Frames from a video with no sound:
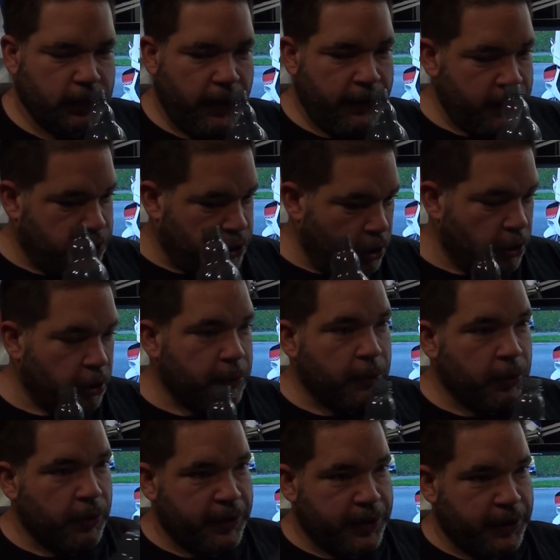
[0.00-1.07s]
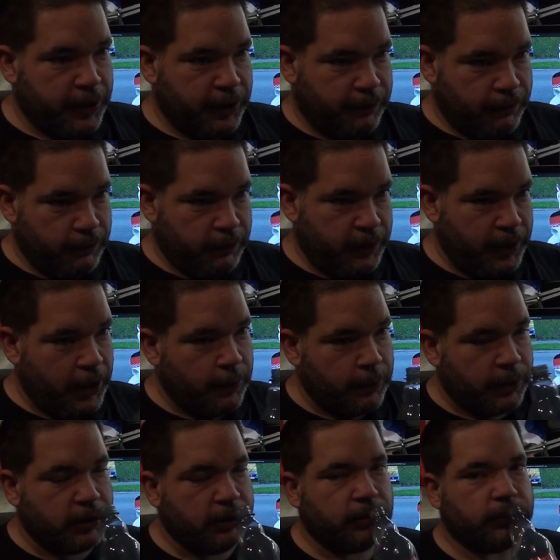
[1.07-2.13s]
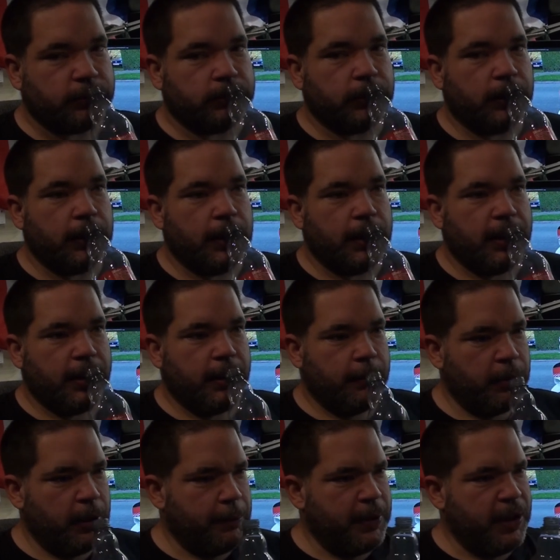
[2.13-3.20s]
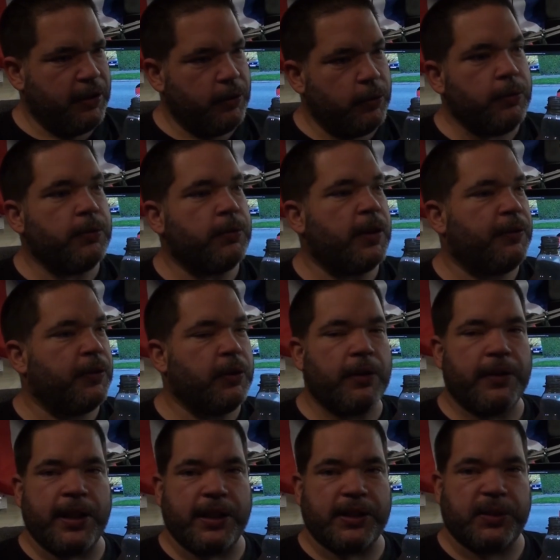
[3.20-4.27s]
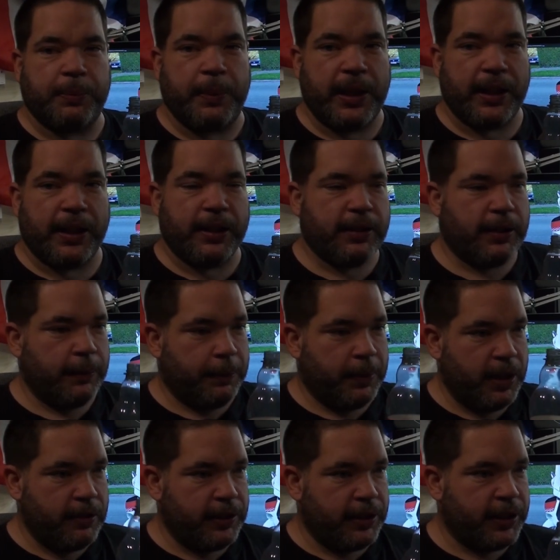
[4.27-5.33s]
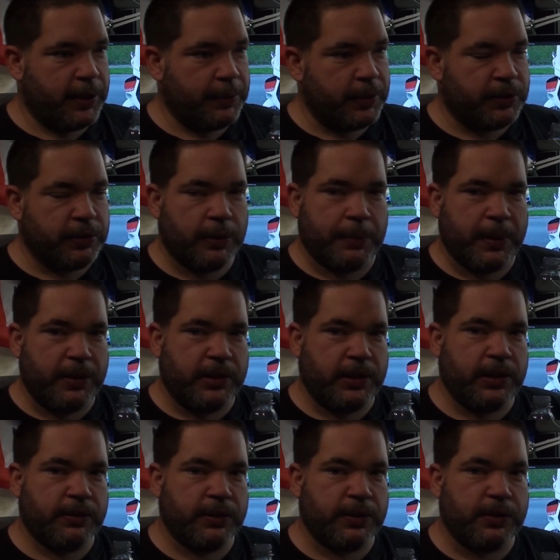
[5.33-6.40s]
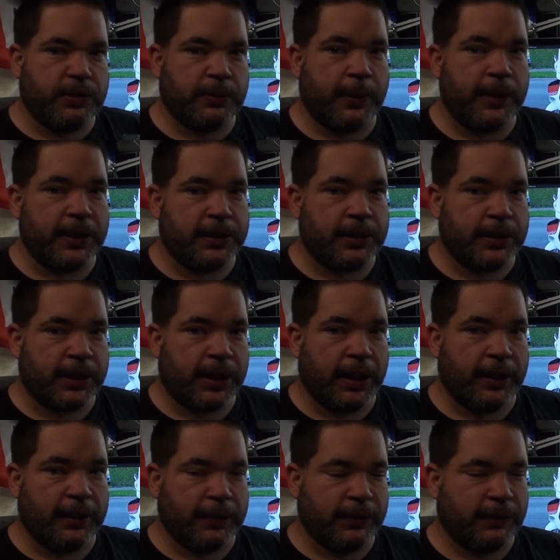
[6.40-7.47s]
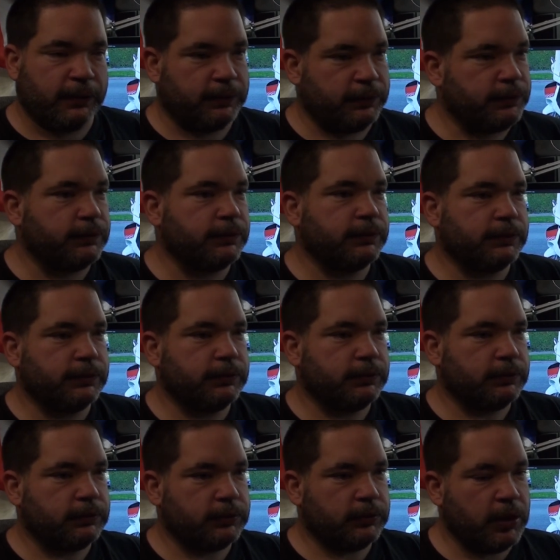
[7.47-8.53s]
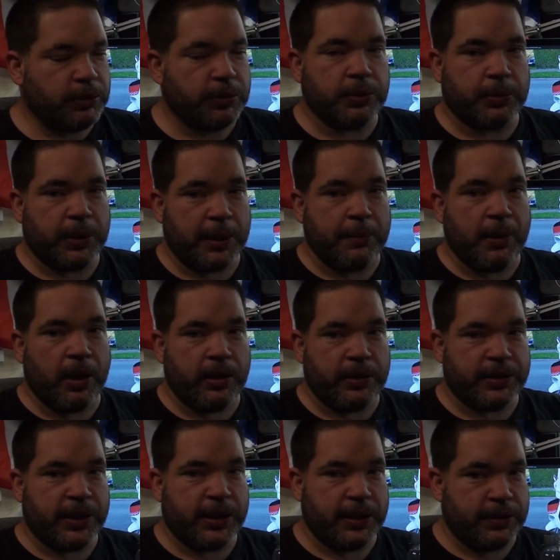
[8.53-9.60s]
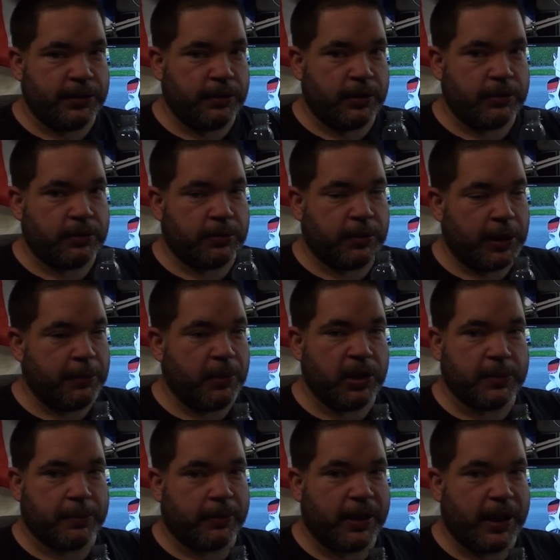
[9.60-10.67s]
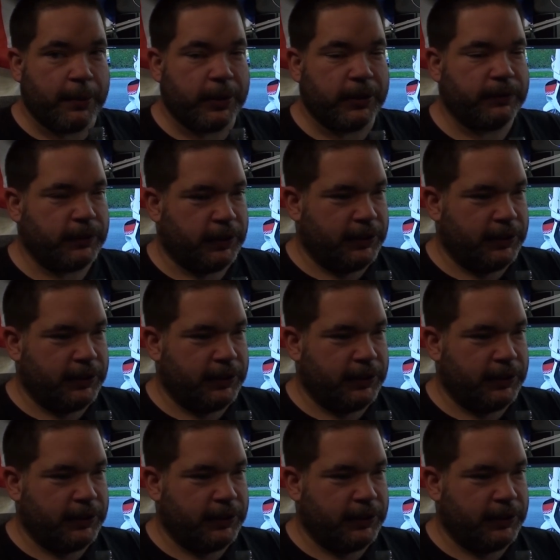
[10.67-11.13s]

the jog more than that one. But oh, I forgot that spec. Apparently they will do about 120 to the gallon. 120 miles, that is, not 120 miles per hour.